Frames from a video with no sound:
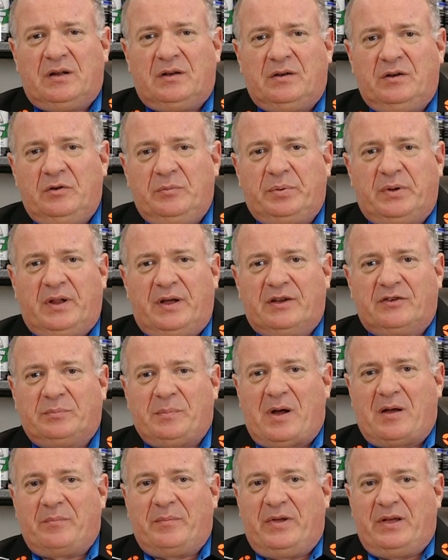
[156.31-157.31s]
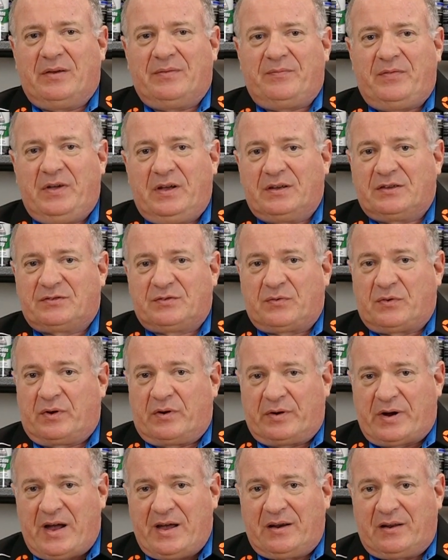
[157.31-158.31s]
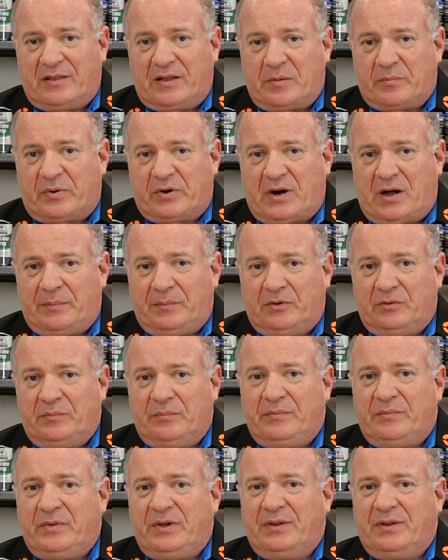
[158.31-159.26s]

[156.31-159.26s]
New plugs might be a fix for your idling problem,